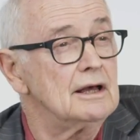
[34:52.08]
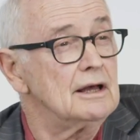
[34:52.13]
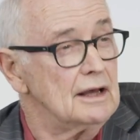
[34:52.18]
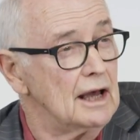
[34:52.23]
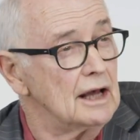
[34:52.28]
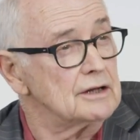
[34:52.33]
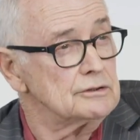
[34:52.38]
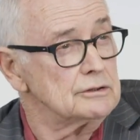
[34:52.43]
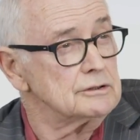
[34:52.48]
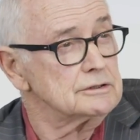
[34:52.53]

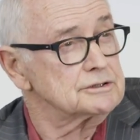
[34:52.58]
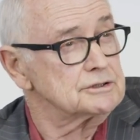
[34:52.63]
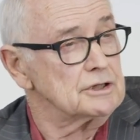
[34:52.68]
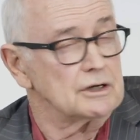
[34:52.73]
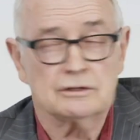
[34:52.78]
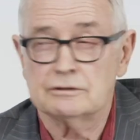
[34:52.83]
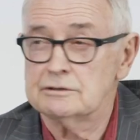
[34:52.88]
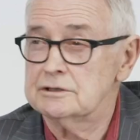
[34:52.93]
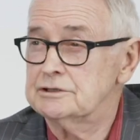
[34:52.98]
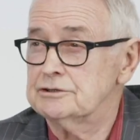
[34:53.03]
and
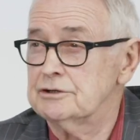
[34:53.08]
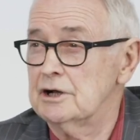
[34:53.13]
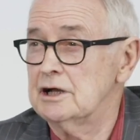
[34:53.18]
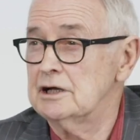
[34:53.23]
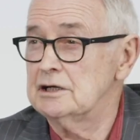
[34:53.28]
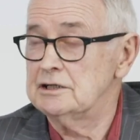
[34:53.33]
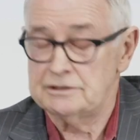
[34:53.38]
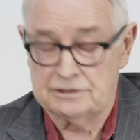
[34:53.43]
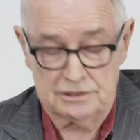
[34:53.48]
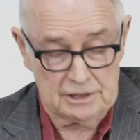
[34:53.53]
also
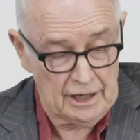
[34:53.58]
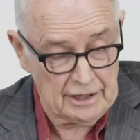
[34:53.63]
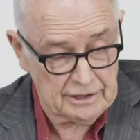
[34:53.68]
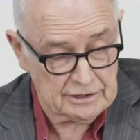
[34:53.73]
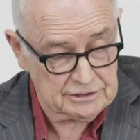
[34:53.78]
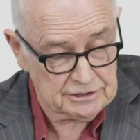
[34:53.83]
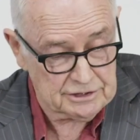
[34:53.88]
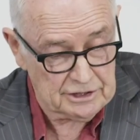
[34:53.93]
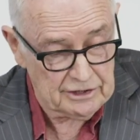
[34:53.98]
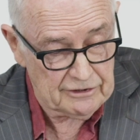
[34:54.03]
Australia's
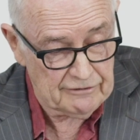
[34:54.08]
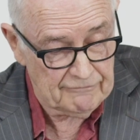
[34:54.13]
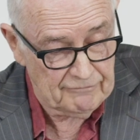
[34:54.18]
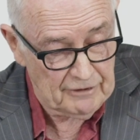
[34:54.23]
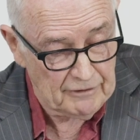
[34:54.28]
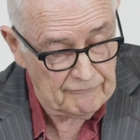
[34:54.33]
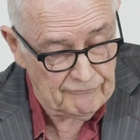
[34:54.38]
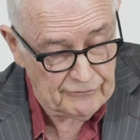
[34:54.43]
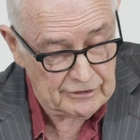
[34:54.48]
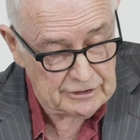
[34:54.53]
legacy of
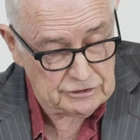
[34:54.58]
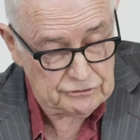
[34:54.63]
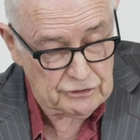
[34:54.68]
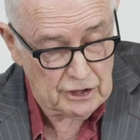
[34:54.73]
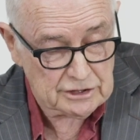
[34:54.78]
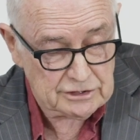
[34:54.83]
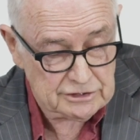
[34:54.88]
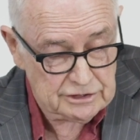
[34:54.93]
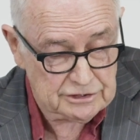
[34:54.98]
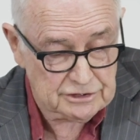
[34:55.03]

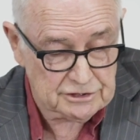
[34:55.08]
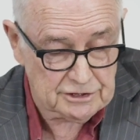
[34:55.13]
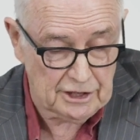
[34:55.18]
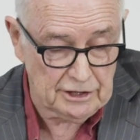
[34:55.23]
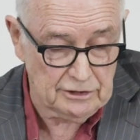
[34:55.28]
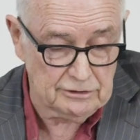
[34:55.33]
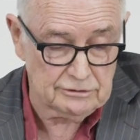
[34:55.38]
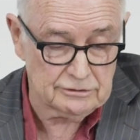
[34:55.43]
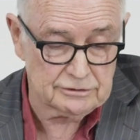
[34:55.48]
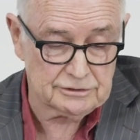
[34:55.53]
infrastructure,
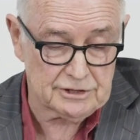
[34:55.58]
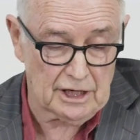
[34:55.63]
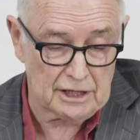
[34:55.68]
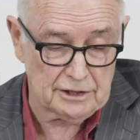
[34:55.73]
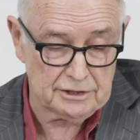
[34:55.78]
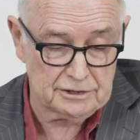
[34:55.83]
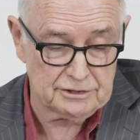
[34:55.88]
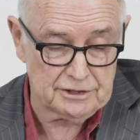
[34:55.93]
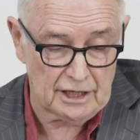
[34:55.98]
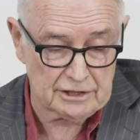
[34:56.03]
skills
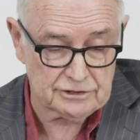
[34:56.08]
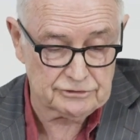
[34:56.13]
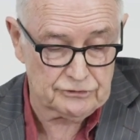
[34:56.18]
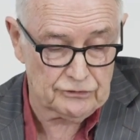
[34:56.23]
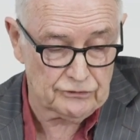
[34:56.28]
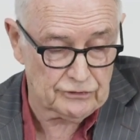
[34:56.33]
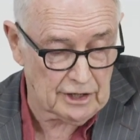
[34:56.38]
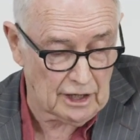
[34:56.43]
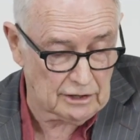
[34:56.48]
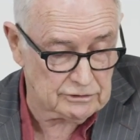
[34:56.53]
and
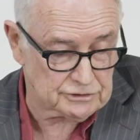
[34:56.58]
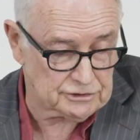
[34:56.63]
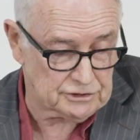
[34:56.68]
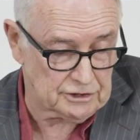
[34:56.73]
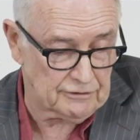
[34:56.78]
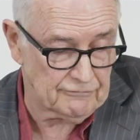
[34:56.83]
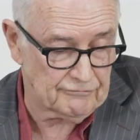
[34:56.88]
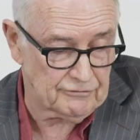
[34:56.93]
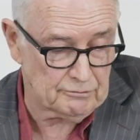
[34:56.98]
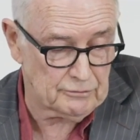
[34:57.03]
industrial
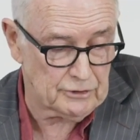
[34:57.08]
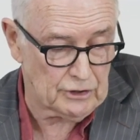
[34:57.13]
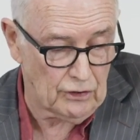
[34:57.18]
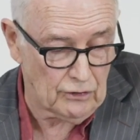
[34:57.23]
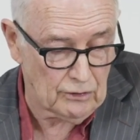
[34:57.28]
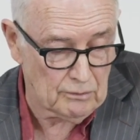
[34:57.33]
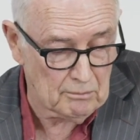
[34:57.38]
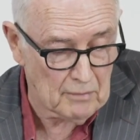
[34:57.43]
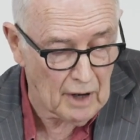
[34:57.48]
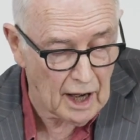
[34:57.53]
culture from the
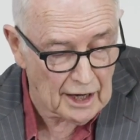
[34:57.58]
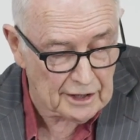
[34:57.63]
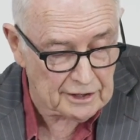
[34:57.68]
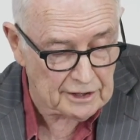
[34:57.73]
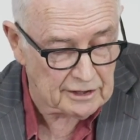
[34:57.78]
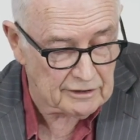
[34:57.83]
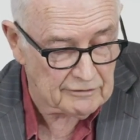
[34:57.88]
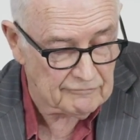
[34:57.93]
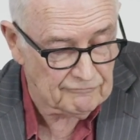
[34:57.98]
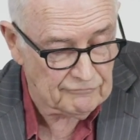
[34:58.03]
old
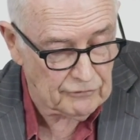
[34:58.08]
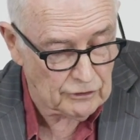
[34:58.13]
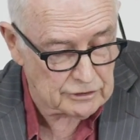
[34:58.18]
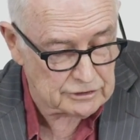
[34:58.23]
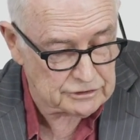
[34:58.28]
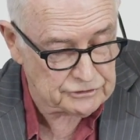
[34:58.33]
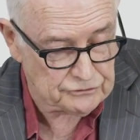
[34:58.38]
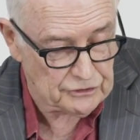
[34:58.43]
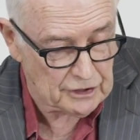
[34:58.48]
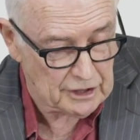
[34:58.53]
mining,
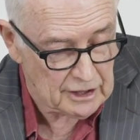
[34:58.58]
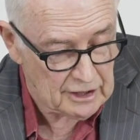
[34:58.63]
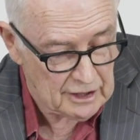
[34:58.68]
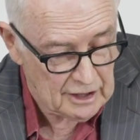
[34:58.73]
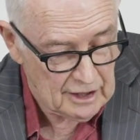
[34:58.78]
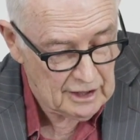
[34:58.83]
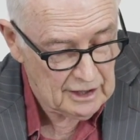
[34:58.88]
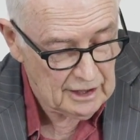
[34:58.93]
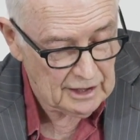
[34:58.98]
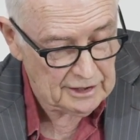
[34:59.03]
forestry
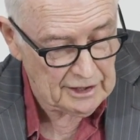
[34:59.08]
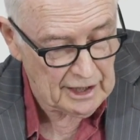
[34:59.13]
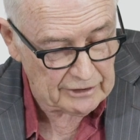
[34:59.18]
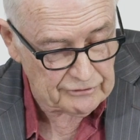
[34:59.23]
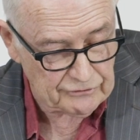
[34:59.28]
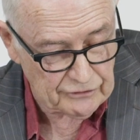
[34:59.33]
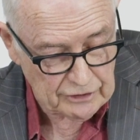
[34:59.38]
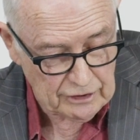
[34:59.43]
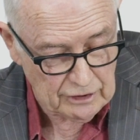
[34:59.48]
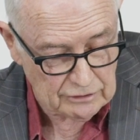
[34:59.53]
and
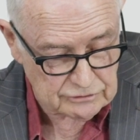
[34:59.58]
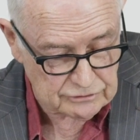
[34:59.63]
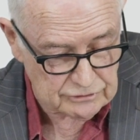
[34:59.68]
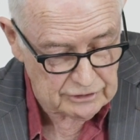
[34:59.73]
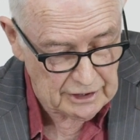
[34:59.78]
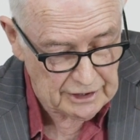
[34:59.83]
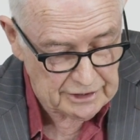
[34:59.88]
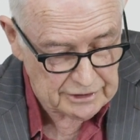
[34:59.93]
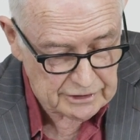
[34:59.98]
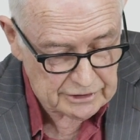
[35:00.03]

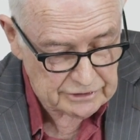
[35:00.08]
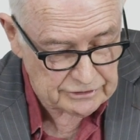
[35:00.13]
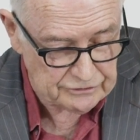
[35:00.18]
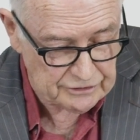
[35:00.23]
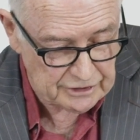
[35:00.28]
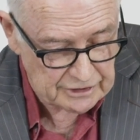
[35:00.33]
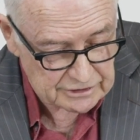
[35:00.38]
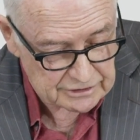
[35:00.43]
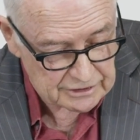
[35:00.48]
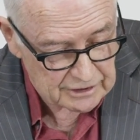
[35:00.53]
agricultural
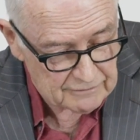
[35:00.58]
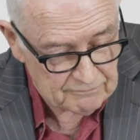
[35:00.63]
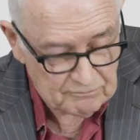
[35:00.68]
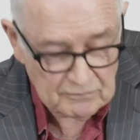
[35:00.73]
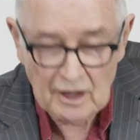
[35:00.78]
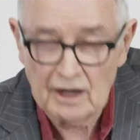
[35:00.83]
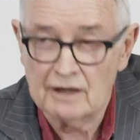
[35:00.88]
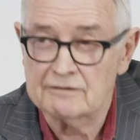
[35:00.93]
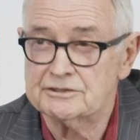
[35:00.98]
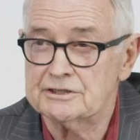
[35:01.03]
industries.
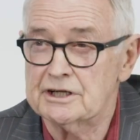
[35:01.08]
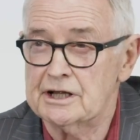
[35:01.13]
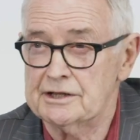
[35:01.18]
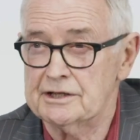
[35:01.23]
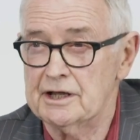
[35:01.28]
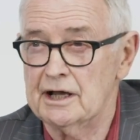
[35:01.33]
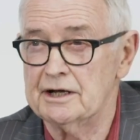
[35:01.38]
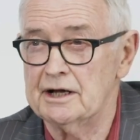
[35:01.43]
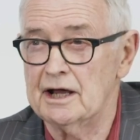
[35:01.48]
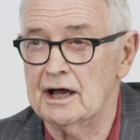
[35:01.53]
I've set
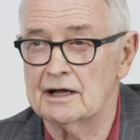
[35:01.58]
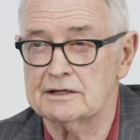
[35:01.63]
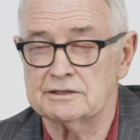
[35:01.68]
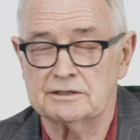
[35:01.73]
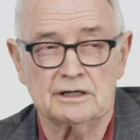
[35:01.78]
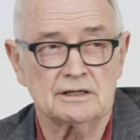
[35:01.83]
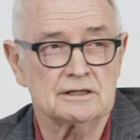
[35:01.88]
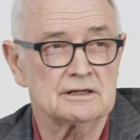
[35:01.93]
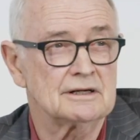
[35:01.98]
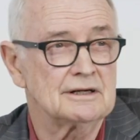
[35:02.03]
that out
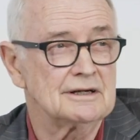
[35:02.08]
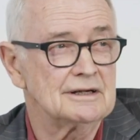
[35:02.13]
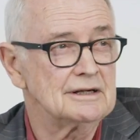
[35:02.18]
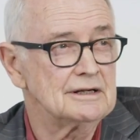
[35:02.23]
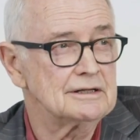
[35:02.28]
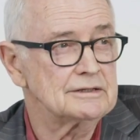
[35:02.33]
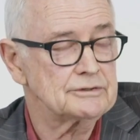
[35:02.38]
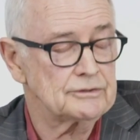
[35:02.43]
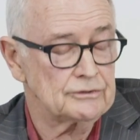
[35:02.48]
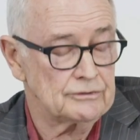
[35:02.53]
in
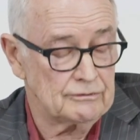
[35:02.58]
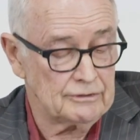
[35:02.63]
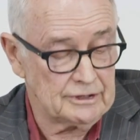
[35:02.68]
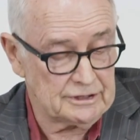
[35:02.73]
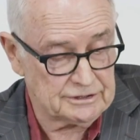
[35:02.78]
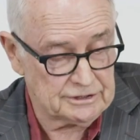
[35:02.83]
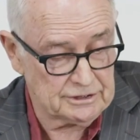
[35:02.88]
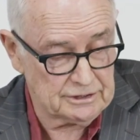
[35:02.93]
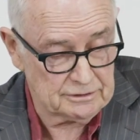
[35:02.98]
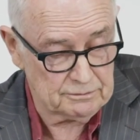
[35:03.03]
two
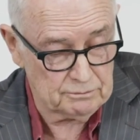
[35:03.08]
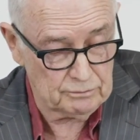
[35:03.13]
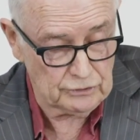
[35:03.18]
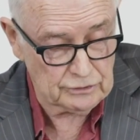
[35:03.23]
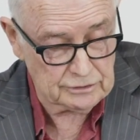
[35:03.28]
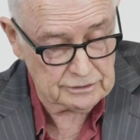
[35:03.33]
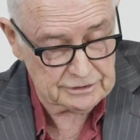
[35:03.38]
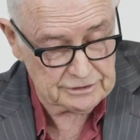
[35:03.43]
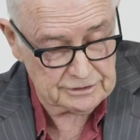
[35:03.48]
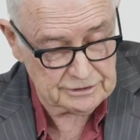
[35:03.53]
recent
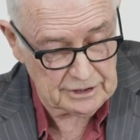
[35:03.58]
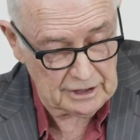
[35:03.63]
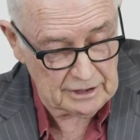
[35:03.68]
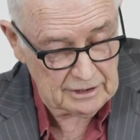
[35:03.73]
books,